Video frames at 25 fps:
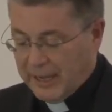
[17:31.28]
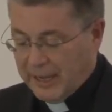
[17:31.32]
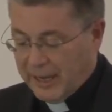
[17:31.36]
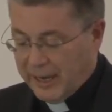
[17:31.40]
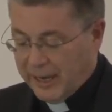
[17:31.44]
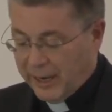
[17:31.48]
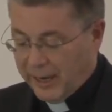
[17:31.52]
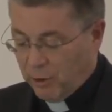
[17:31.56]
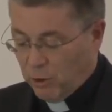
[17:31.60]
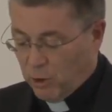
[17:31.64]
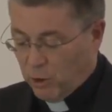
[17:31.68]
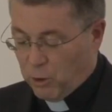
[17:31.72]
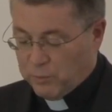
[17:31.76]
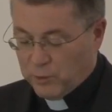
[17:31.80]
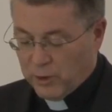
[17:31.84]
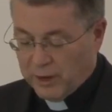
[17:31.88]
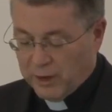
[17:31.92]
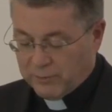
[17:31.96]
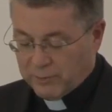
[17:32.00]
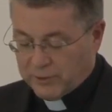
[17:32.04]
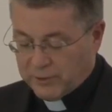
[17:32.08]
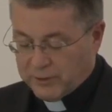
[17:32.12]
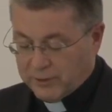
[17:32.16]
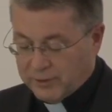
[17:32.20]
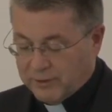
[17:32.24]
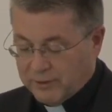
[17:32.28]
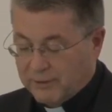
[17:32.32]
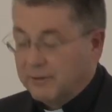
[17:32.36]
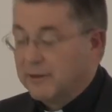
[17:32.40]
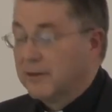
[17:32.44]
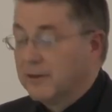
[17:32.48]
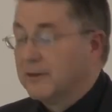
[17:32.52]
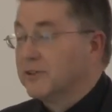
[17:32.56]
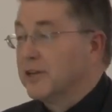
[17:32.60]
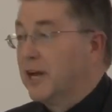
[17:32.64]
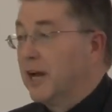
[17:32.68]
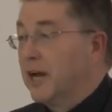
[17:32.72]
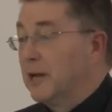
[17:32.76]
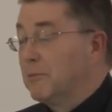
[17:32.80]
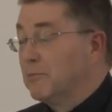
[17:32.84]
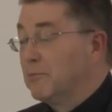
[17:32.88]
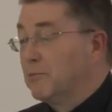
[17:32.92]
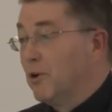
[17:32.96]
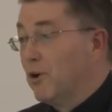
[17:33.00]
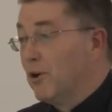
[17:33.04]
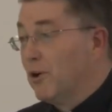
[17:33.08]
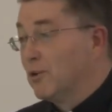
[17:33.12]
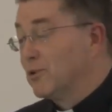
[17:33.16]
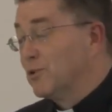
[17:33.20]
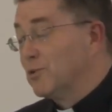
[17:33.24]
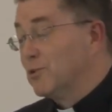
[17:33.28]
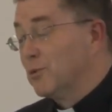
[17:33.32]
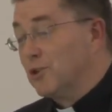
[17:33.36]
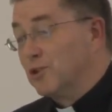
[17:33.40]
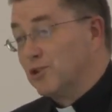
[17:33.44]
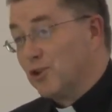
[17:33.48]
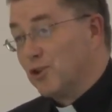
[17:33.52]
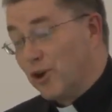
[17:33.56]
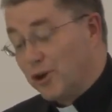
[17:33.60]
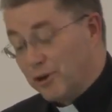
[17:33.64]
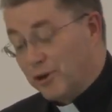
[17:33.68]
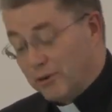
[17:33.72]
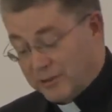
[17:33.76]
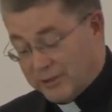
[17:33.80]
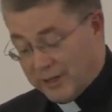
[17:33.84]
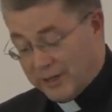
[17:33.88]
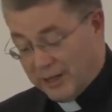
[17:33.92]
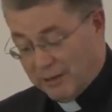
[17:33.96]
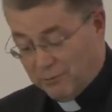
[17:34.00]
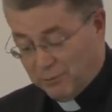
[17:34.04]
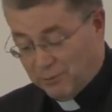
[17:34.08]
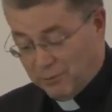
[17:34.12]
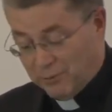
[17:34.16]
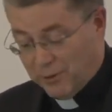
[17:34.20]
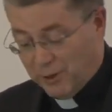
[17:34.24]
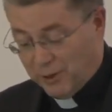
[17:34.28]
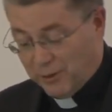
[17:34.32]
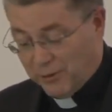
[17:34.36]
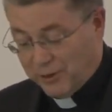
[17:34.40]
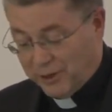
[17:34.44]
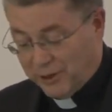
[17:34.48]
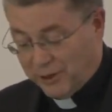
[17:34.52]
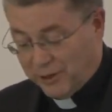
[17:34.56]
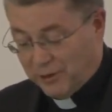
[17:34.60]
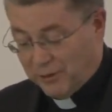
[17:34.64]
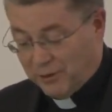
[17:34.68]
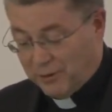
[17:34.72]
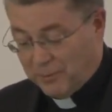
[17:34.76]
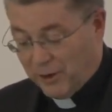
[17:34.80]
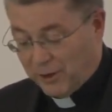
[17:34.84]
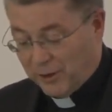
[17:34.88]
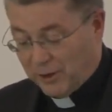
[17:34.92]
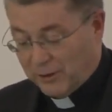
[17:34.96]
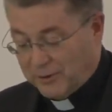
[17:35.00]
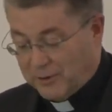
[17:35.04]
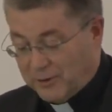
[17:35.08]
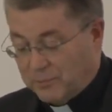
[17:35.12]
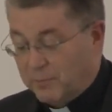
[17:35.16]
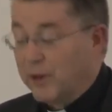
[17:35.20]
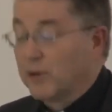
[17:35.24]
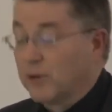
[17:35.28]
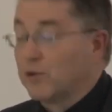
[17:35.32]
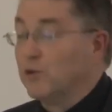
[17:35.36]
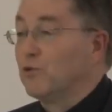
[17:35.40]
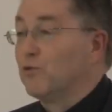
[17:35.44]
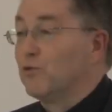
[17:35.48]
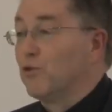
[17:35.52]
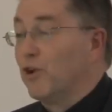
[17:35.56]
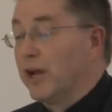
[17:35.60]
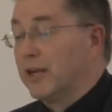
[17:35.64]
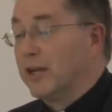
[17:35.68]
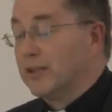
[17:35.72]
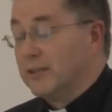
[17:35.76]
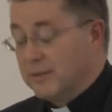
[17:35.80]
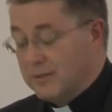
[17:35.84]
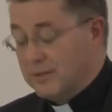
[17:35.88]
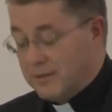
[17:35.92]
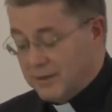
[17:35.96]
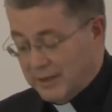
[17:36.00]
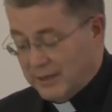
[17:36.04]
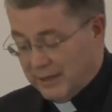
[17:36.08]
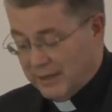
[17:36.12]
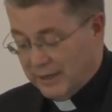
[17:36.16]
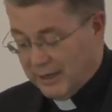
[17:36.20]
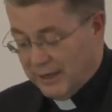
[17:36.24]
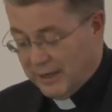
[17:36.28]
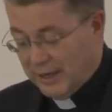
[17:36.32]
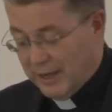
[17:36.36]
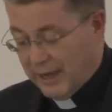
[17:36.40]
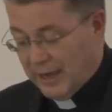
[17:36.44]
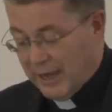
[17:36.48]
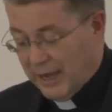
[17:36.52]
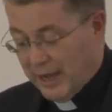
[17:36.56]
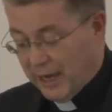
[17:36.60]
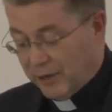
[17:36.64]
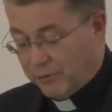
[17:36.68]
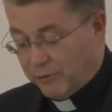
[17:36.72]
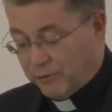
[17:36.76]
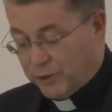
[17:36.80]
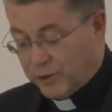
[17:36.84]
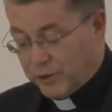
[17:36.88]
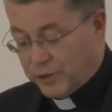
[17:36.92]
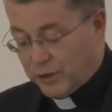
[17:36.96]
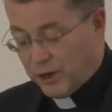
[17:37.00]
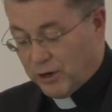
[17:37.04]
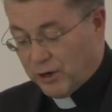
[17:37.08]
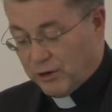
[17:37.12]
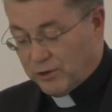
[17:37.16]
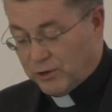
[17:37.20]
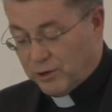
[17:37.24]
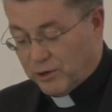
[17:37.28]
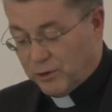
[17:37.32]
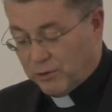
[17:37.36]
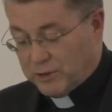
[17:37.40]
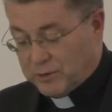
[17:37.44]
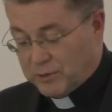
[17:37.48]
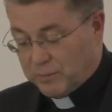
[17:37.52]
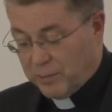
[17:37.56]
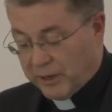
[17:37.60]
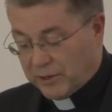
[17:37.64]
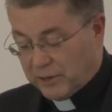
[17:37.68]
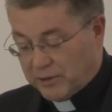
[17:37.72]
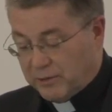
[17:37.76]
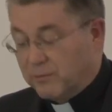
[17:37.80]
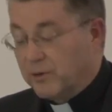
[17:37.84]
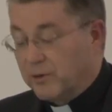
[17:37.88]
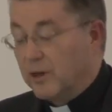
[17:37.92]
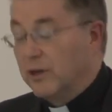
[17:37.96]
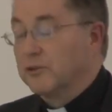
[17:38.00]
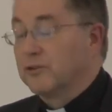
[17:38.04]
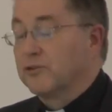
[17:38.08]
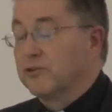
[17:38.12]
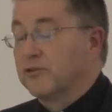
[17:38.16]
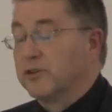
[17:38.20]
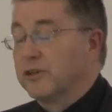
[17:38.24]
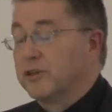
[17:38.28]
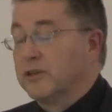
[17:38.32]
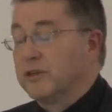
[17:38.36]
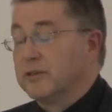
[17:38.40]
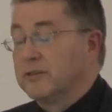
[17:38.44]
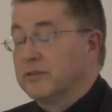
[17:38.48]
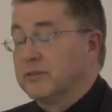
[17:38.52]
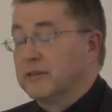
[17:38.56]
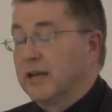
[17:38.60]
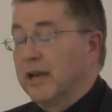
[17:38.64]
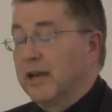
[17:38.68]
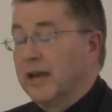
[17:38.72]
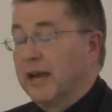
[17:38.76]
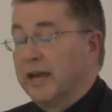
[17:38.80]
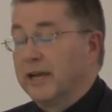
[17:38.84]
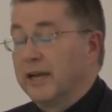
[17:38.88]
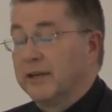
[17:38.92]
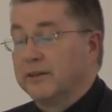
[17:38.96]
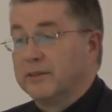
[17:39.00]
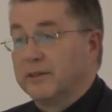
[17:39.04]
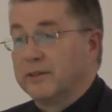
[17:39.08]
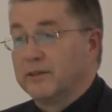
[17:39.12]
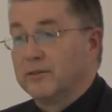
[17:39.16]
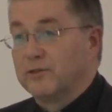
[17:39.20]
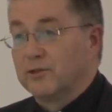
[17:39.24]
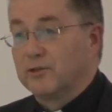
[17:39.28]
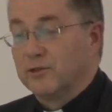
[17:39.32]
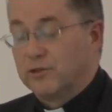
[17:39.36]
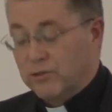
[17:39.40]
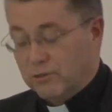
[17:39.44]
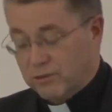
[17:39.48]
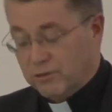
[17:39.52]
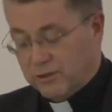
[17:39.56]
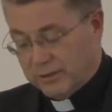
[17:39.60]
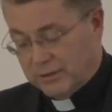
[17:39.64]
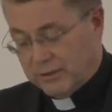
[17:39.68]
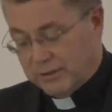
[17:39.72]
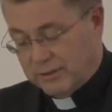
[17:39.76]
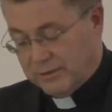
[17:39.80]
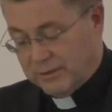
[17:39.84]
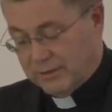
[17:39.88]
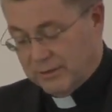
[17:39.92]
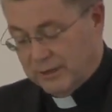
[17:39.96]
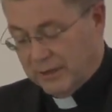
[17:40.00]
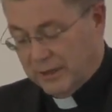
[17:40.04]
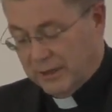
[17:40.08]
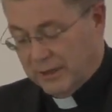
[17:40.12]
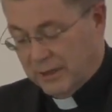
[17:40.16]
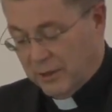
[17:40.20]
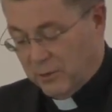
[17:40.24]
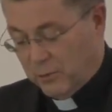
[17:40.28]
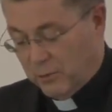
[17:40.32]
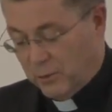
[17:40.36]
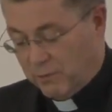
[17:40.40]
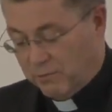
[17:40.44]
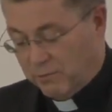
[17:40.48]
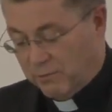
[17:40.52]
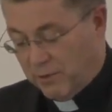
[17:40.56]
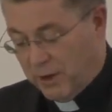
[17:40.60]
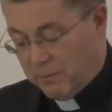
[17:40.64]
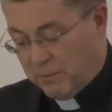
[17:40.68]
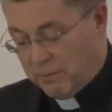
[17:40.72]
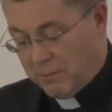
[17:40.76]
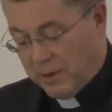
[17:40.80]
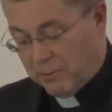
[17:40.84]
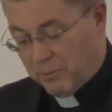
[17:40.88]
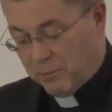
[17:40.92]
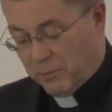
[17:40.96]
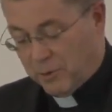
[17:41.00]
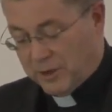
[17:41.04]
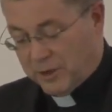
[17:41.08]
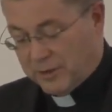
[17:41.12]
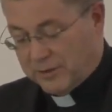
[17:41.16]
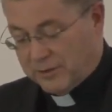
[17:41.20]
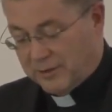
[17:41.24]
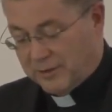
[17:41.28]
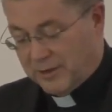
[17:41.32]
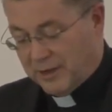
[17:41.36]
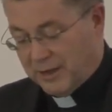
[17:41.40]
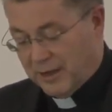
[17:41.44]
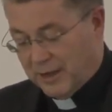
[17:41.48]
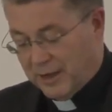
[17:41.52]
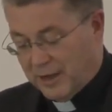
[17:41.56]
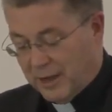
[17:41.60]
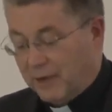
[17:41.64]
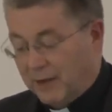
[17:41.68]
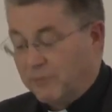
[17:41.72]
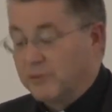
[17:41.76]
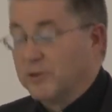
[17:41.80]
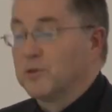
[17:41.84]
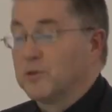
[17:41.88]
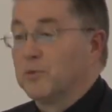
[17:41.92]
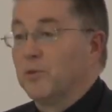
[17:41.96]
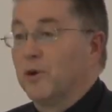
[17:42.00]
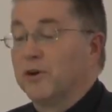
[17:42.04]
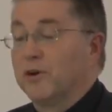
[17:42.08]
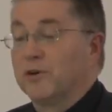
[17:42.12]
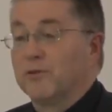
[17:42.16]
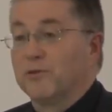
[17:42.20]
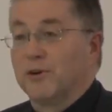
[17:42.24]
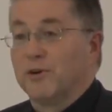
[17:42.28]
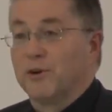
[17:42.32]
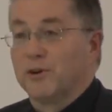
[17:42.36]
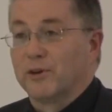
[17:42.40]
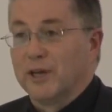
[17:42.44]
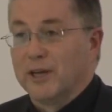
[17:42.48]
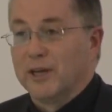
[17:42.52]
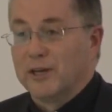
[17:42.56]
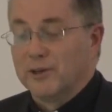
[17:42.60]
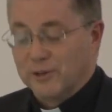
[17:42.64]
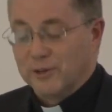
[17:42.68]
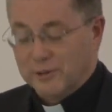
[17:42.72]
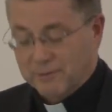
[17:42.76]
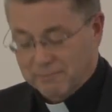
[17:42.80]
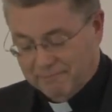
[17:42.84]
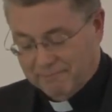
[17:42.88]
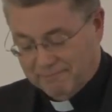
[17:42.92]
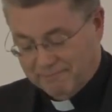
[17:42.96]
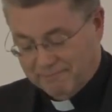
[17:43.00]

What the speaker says: And I hope you have time also to enjoy yourself while you're here among us, make new friends, and to return to your respective countries and institutions with fond memories of this wonderful occasion.